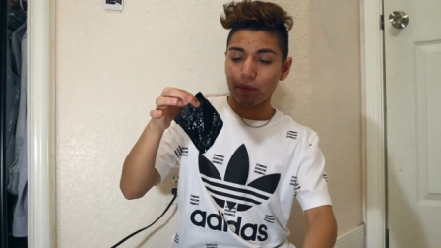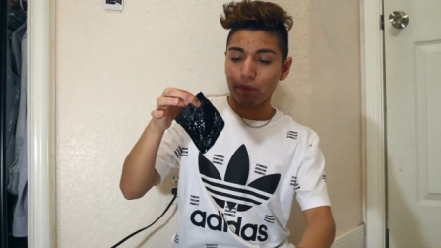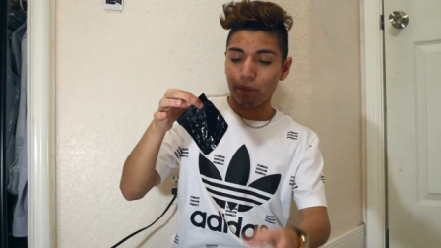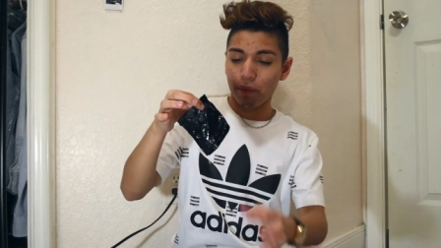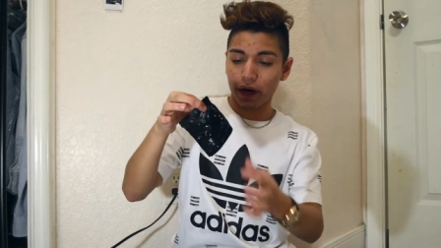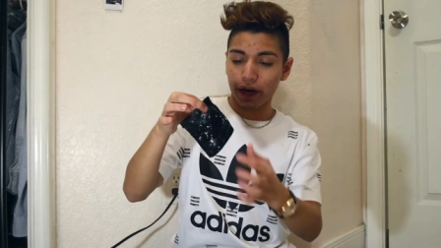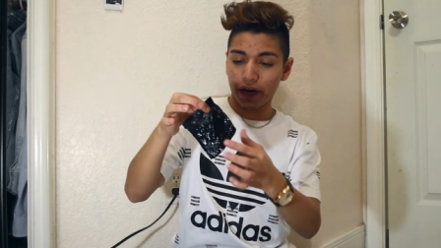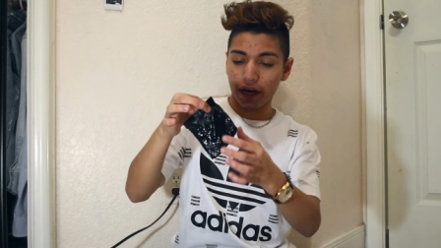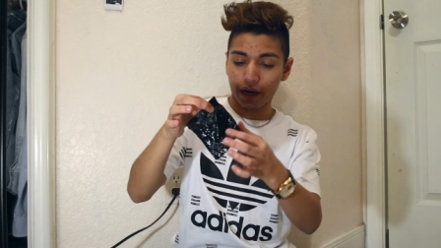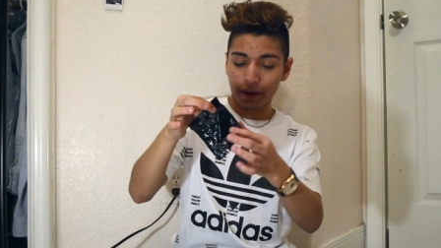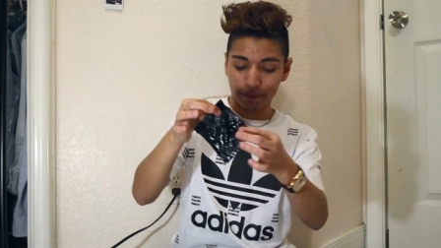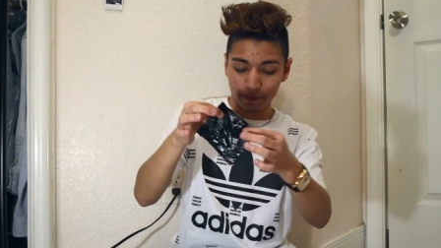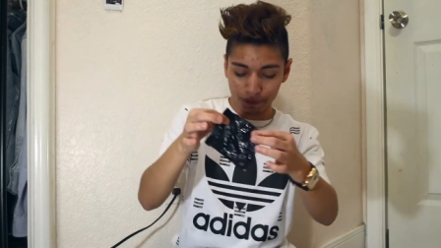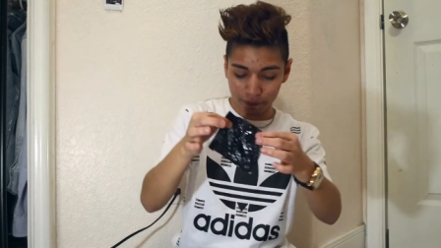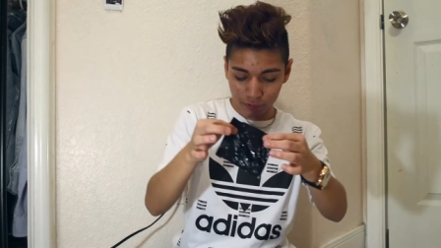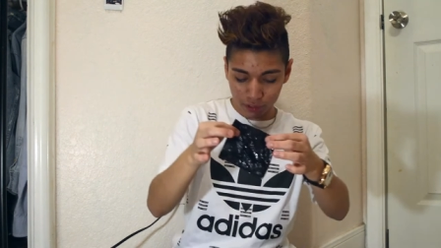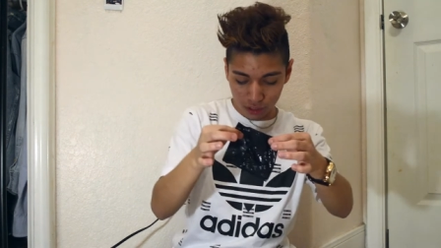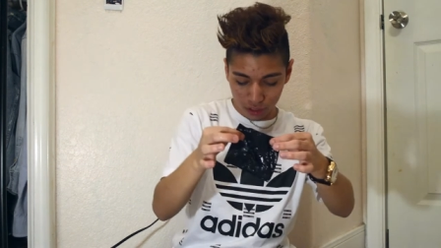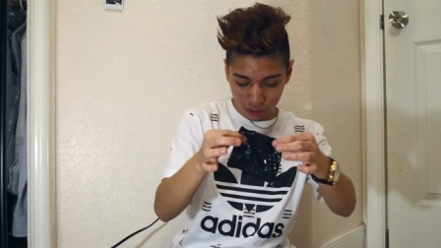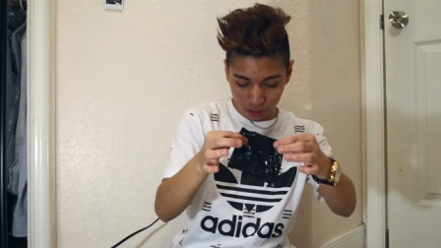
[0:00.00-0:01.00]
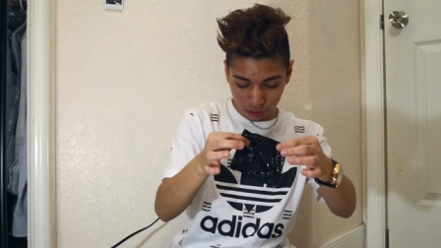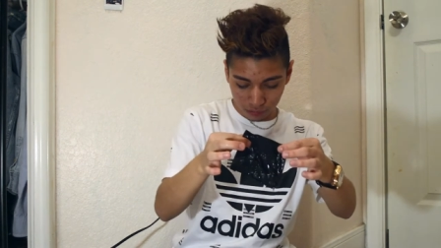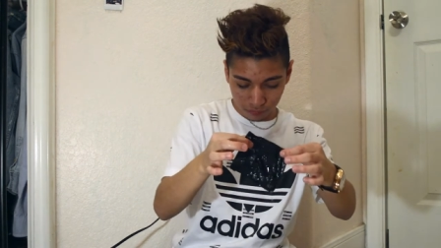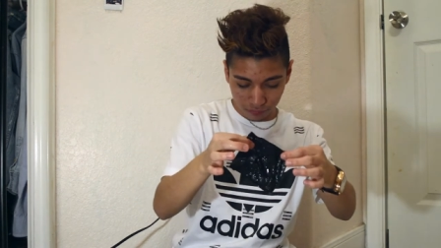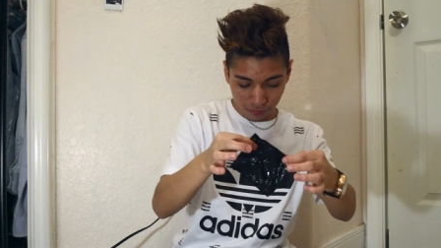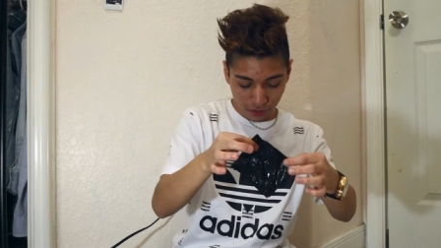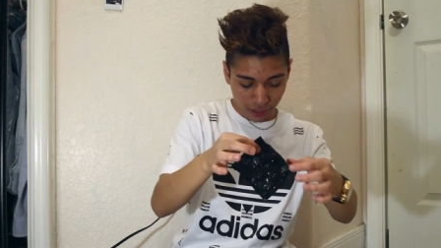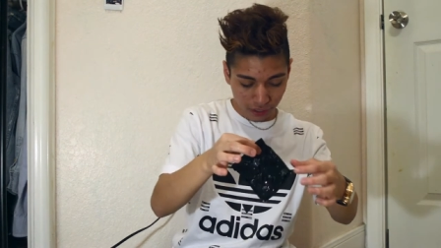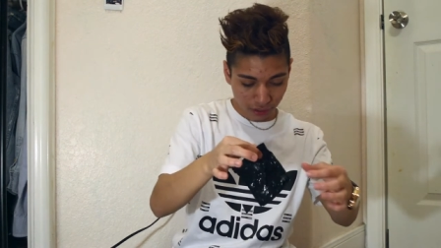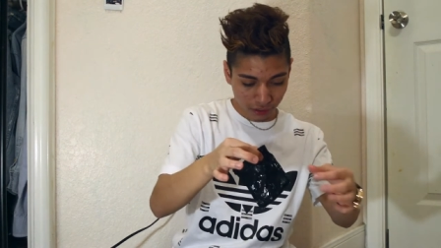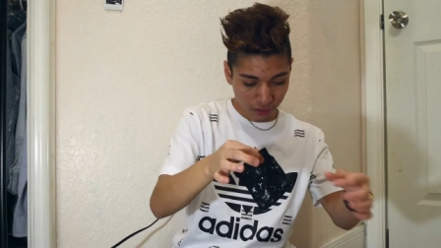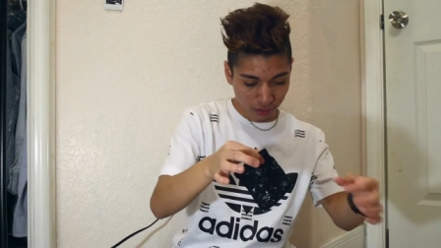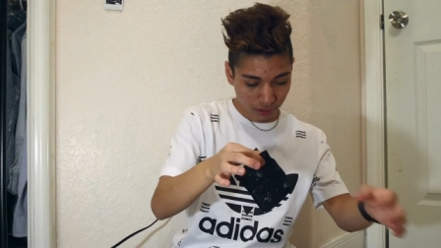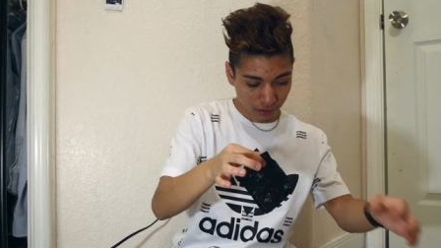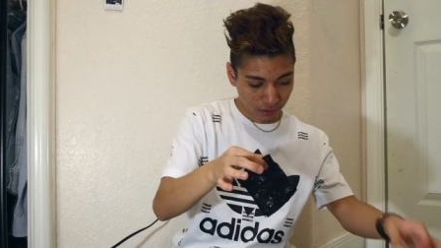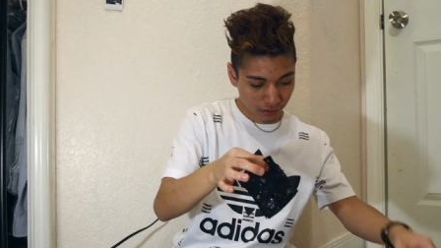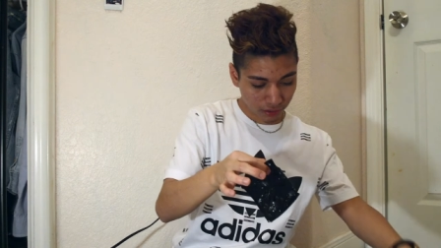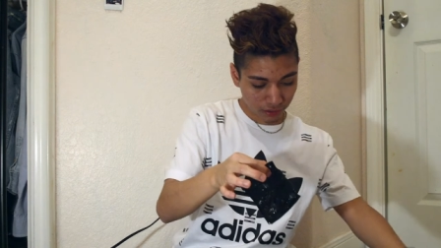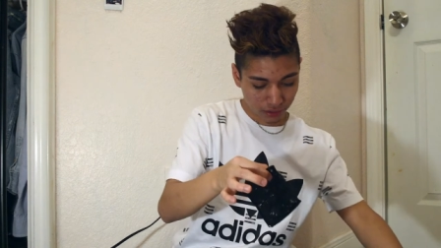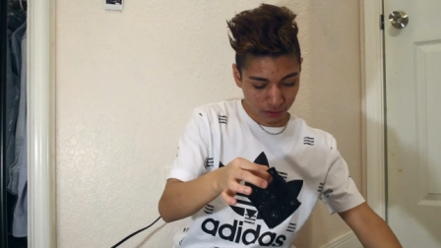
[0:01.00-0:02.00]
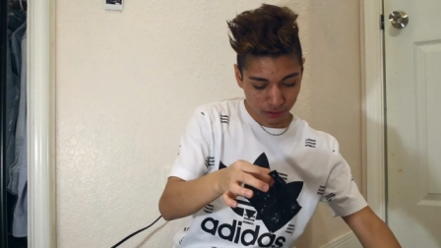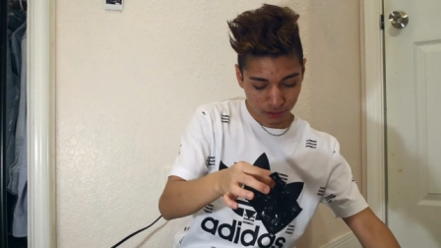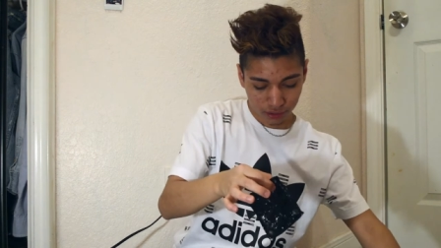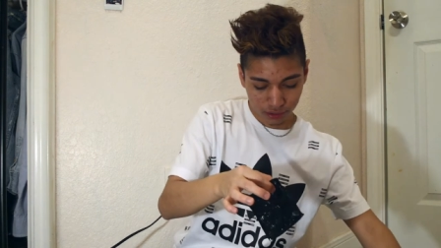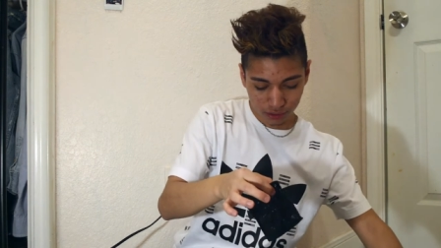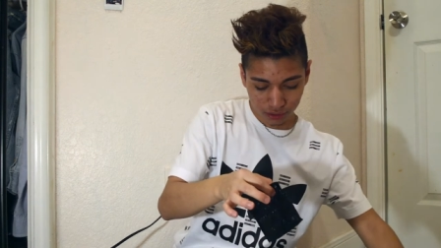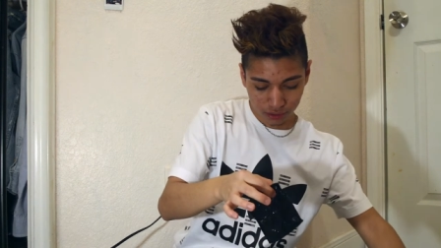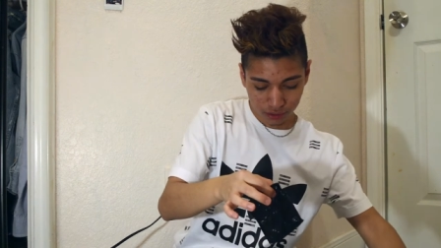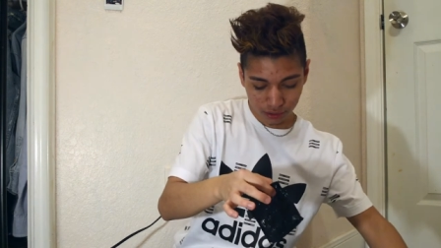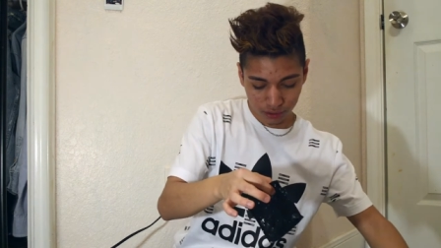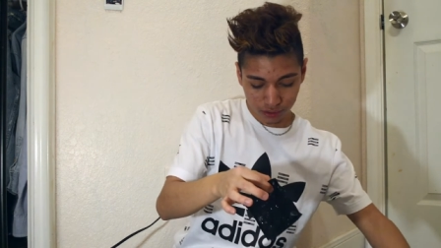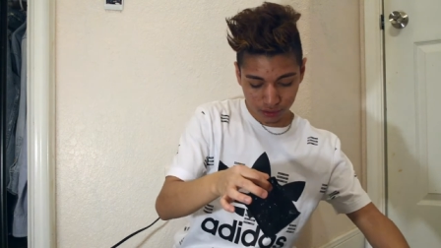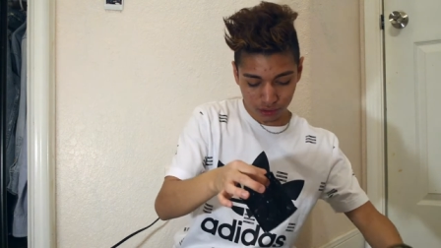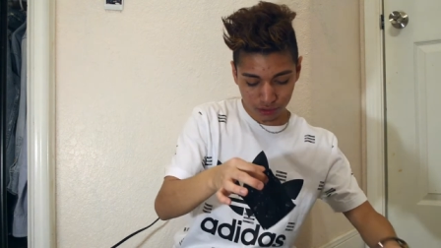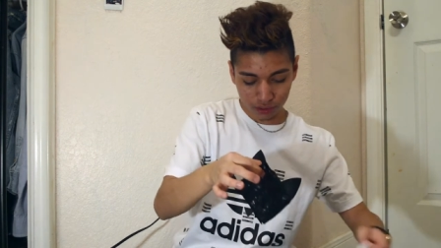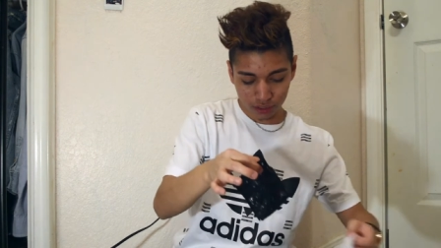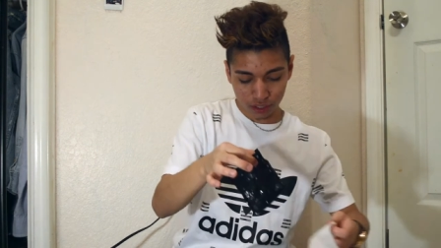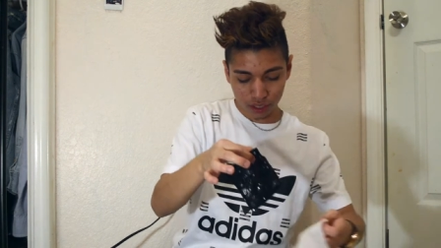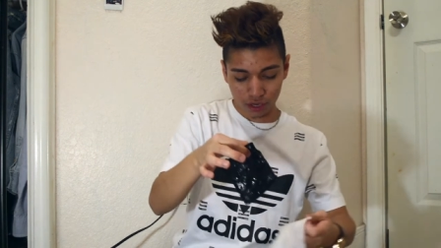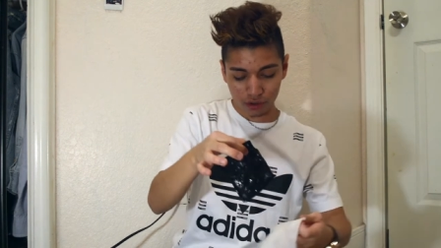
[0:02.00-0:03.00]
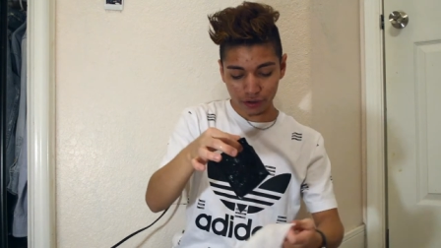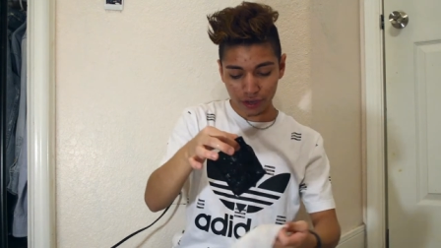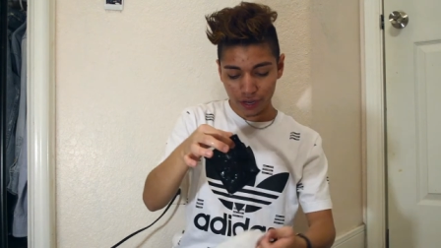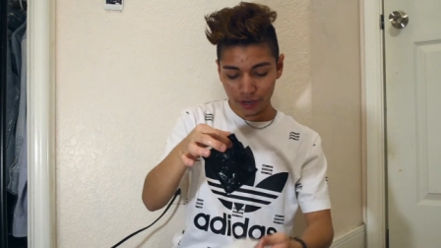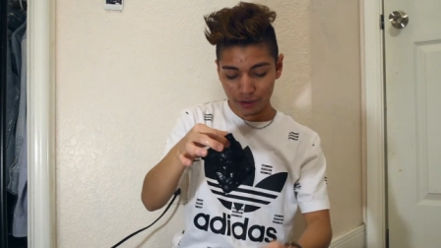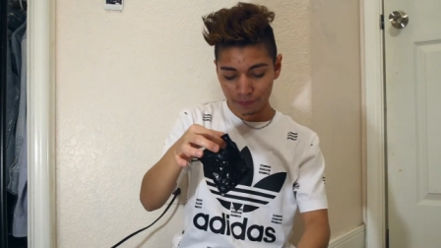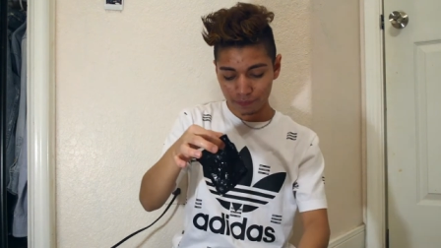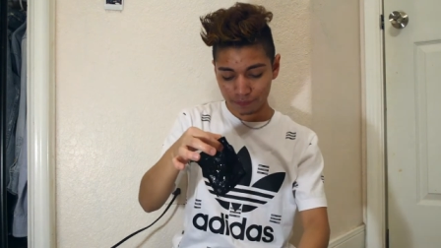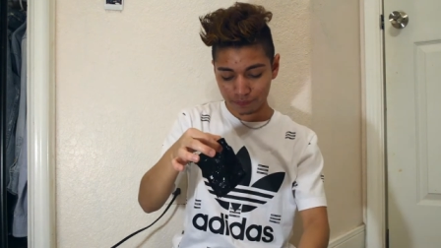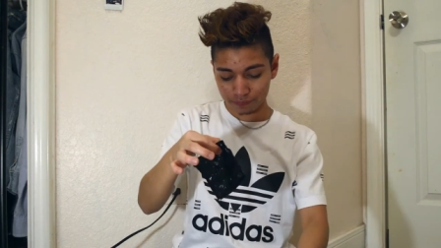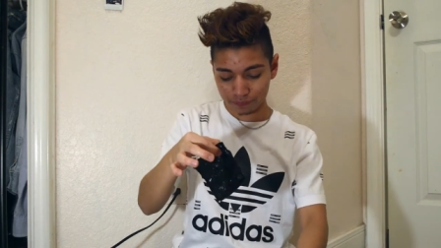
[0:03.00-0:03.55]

But, um, oh, fuck. Okay.